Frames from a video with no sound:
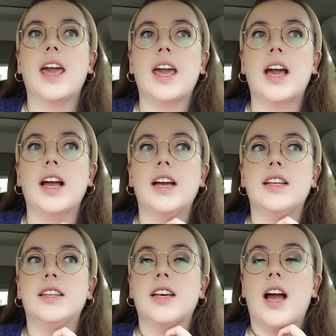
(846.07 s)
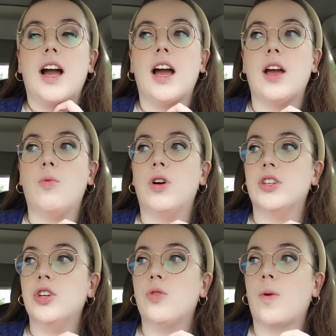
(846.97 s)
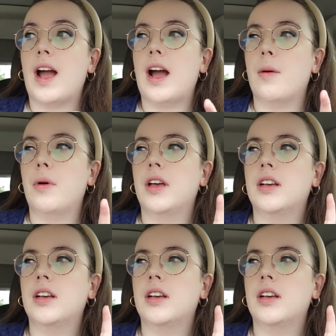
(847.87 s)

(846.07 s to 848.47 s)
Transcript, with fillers: and I want to grab,